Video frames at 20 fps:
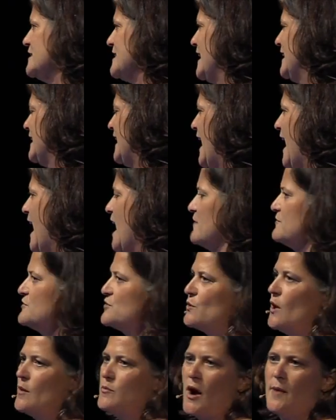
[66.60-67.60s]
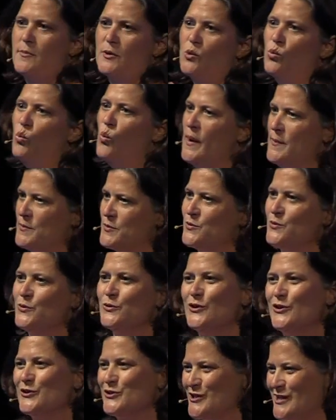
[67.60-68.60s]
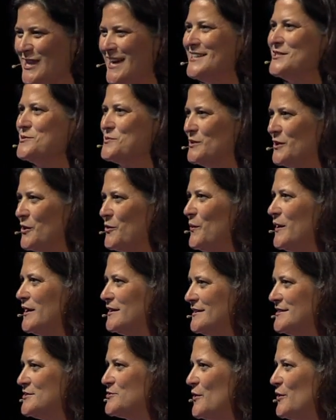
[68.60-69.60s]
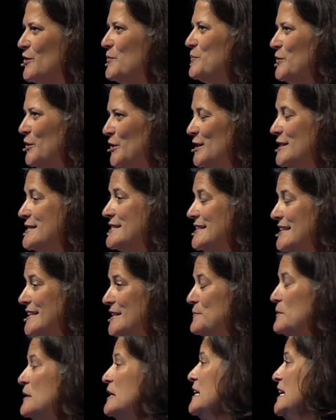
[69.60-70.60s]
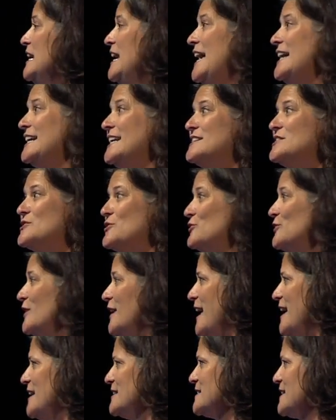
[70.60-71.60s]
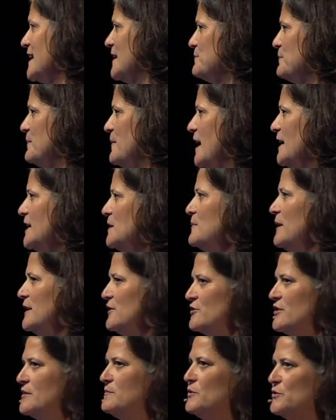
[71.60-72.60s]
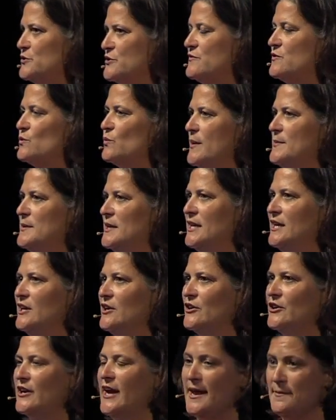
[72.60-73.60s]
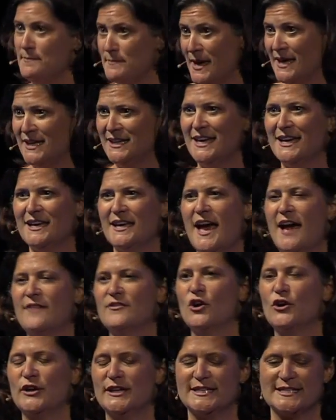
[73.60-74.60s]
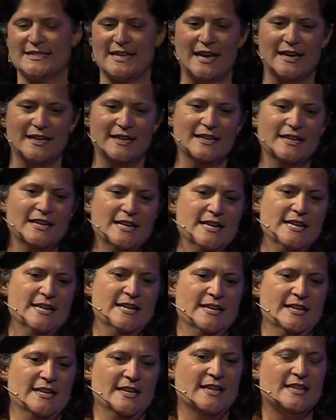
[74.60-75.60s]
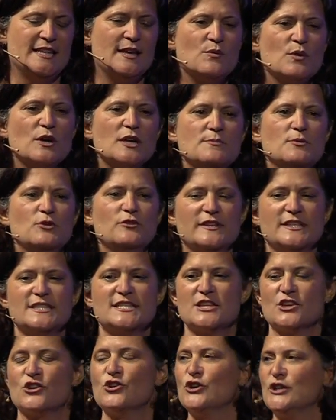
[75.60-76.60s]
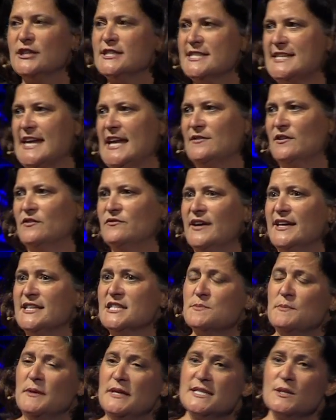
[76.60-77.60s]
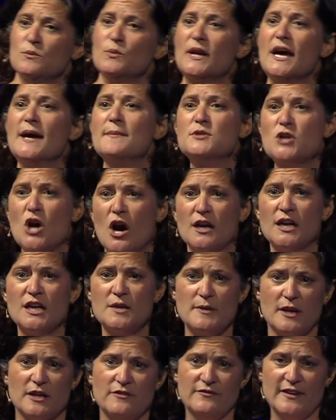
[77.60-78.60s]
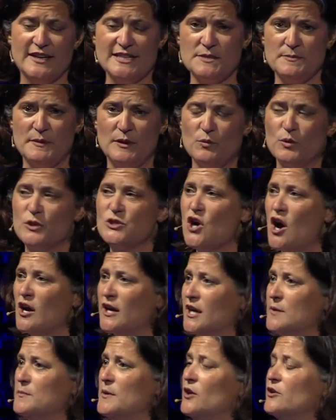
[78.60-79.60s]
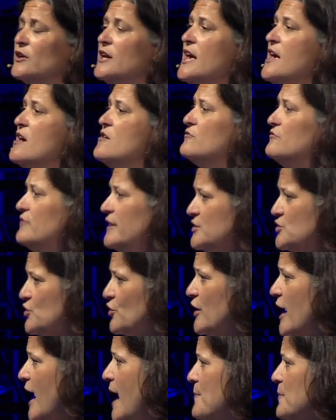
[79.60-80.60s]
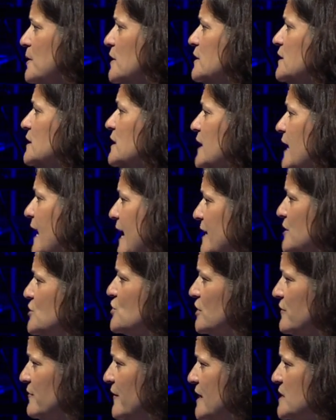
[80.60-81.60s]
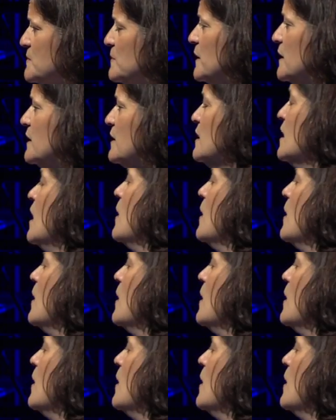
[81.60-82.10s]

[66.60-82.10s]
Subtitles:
a day and a half, so I'll probably whip through those slides really quickly so I don't put you to sleep. And I certainly can't say it any better than most of the women here and men have already said. Then we're going to move into the current state of investment. And when I'm talking about investment, we're talking about venture capital, angel investment,